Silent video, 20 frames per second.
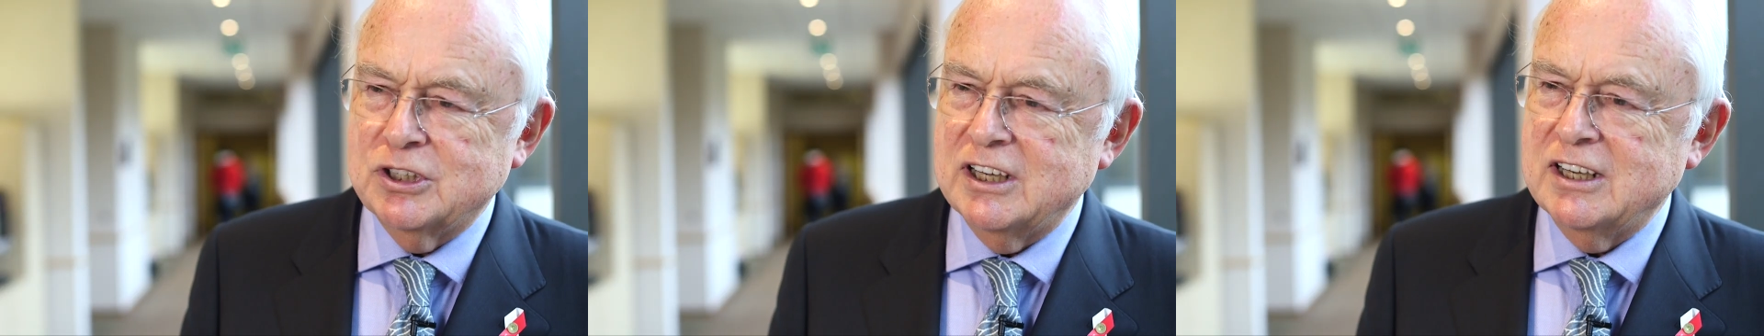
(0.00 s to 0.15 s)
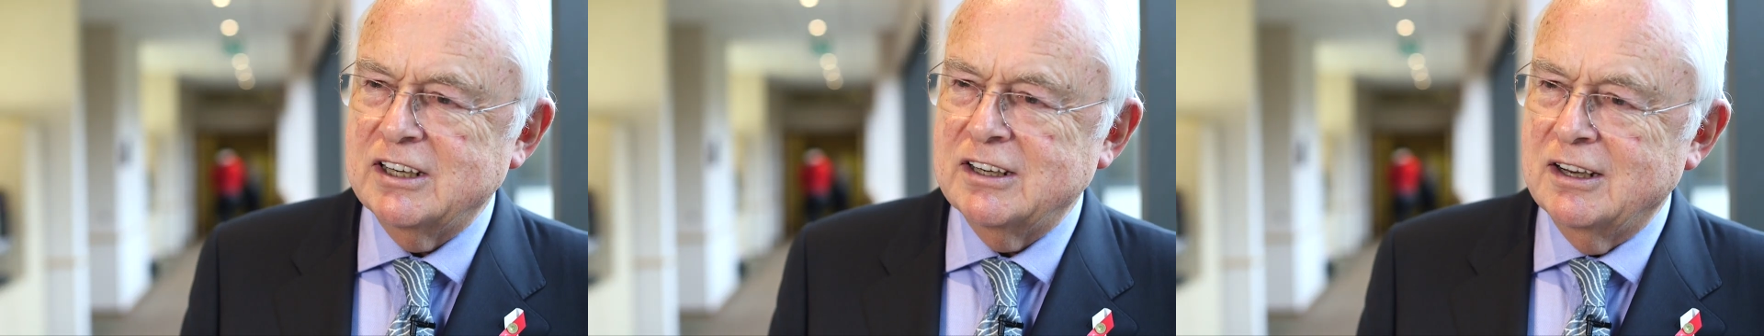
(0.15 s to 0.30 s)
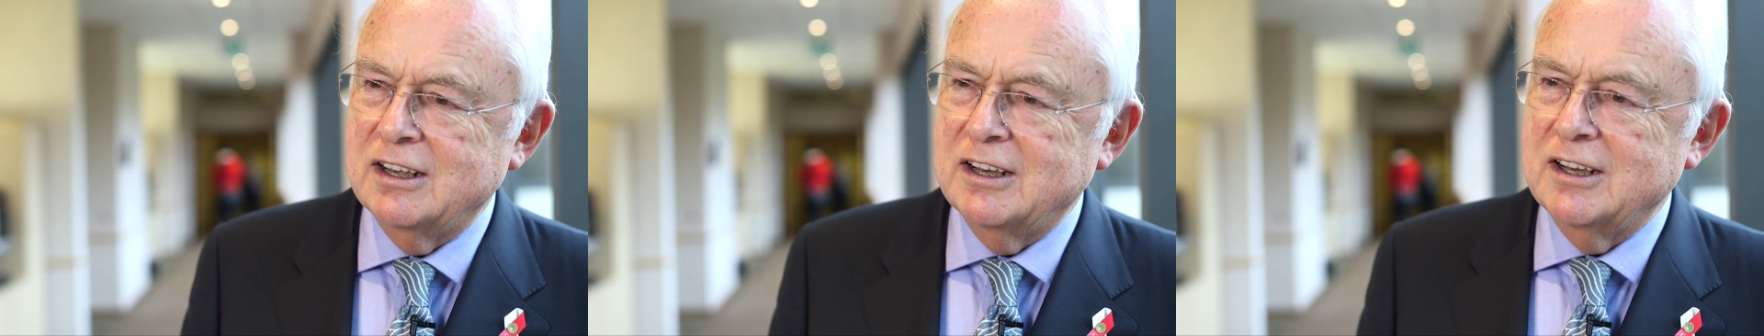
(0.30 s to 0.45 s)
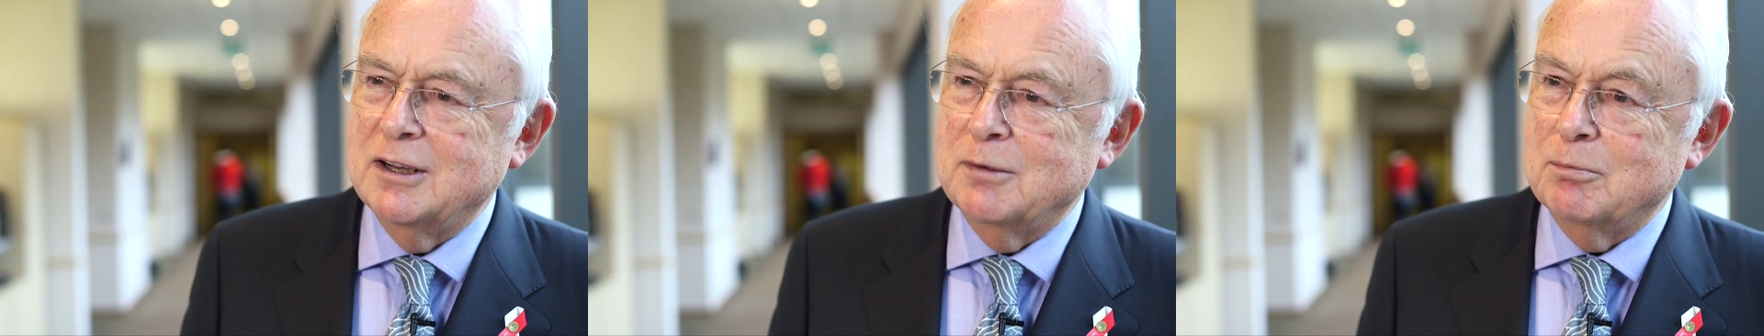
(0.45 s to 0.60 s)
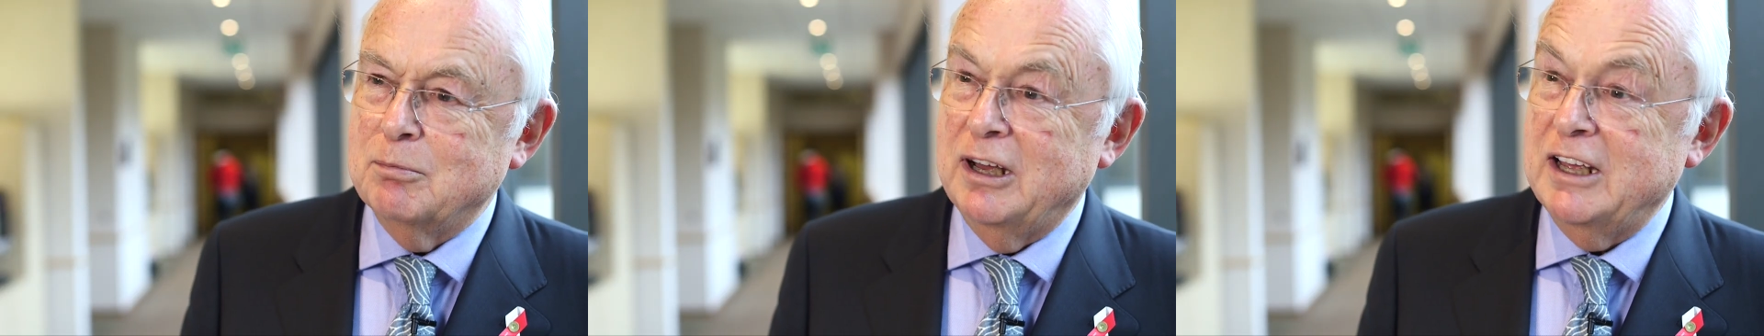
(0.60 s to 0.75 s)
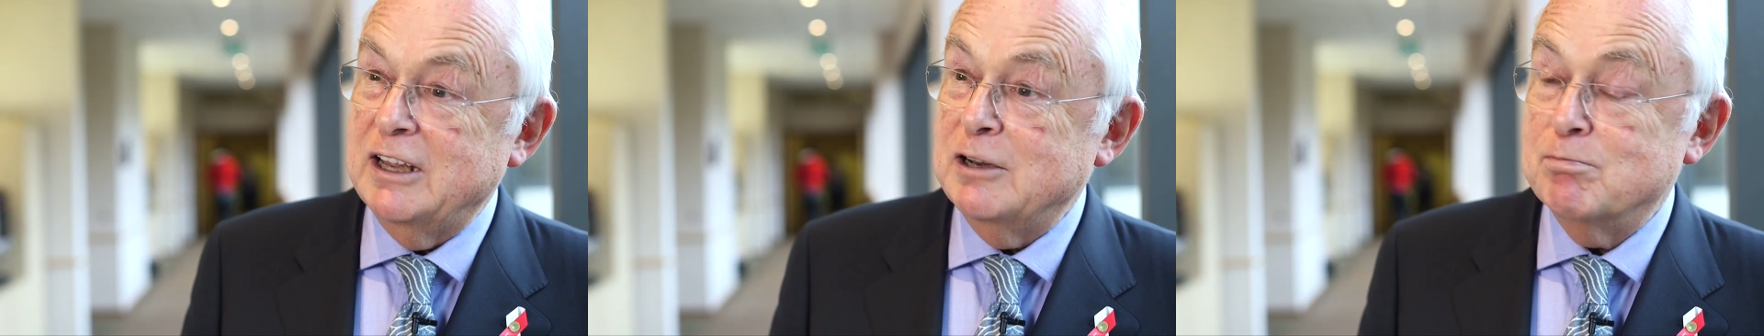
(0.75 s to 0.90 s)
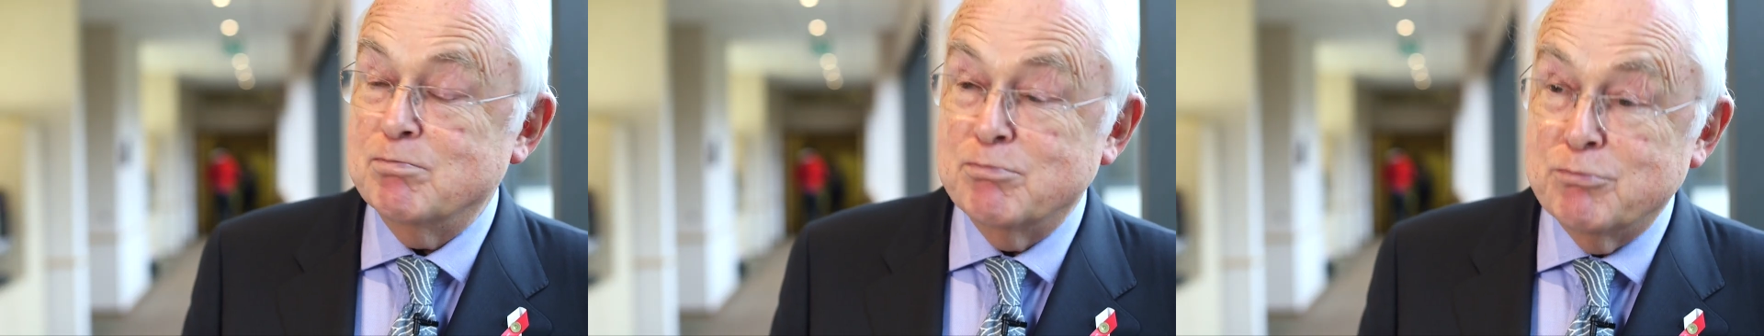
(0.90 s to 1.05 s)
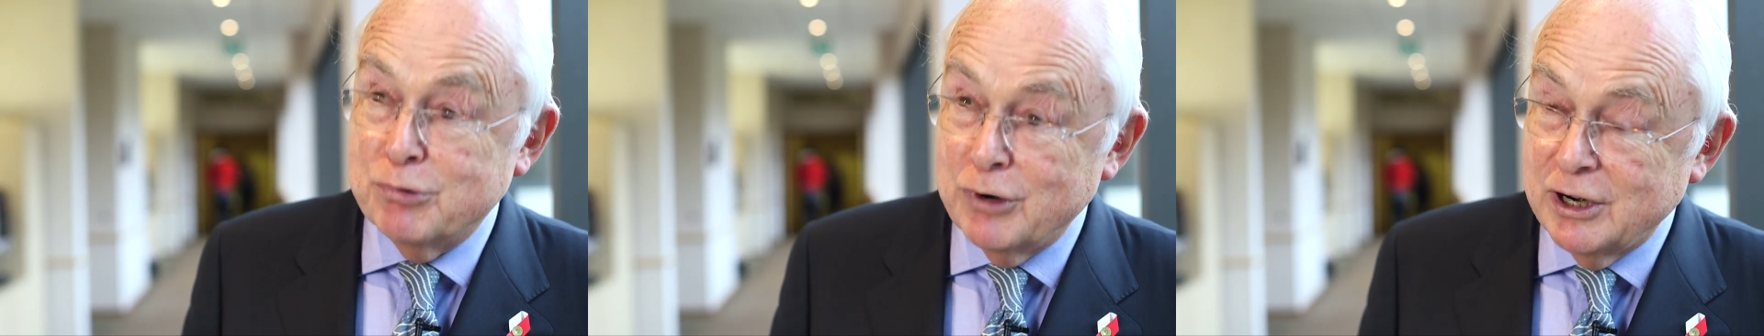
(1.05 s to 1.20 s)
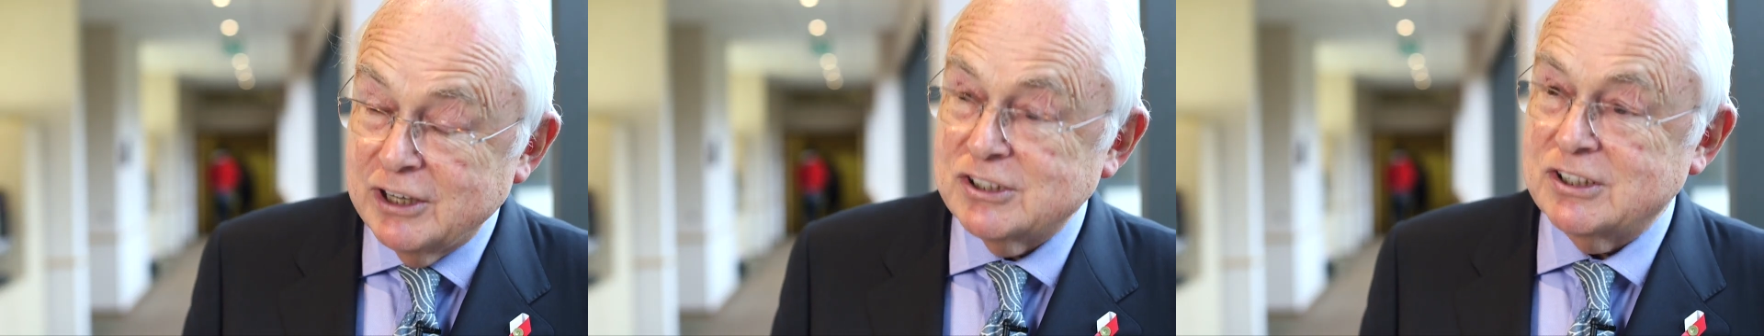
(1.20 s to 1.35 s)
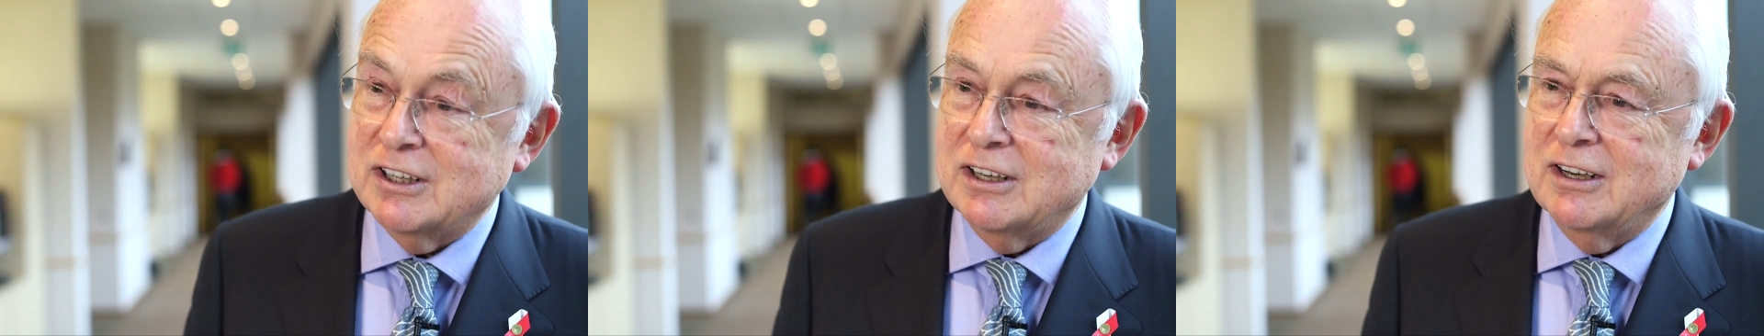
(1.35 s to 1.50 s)
in
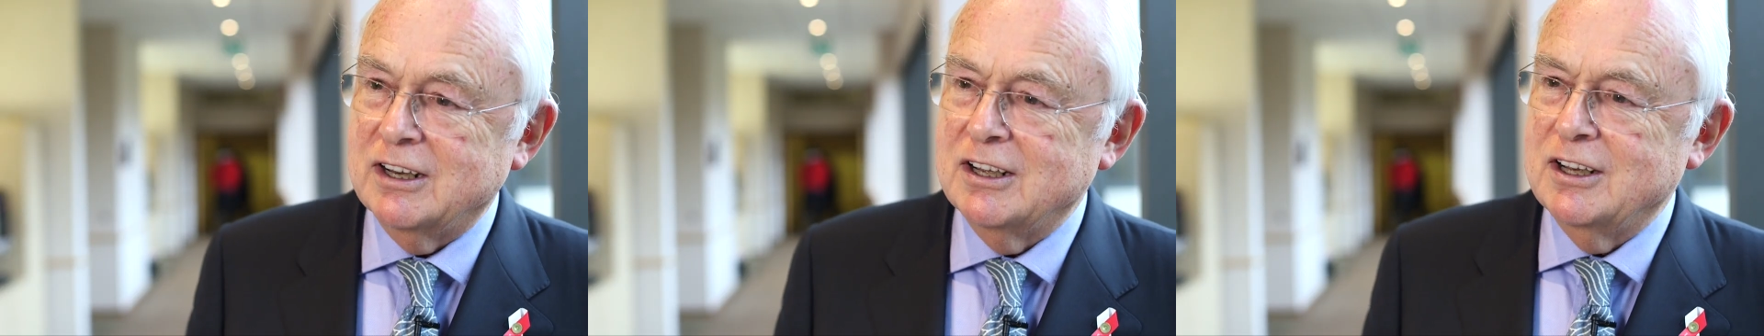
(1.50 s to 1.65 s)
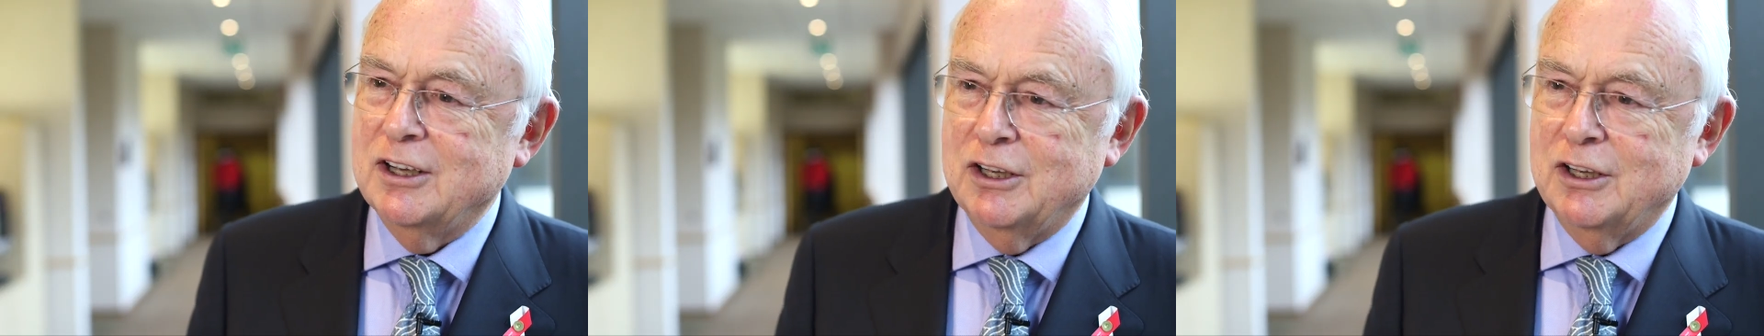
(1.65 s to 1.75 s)
Britain,